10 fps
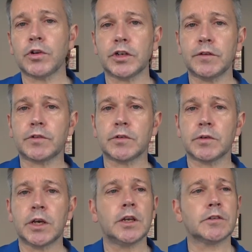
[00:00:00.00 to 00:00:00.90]
and
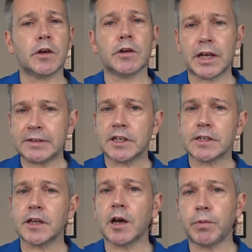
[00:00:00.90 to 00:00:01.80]
so as an
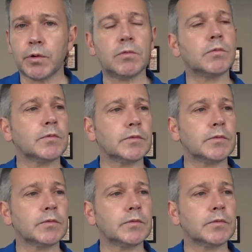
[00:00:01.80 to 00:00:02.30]
example,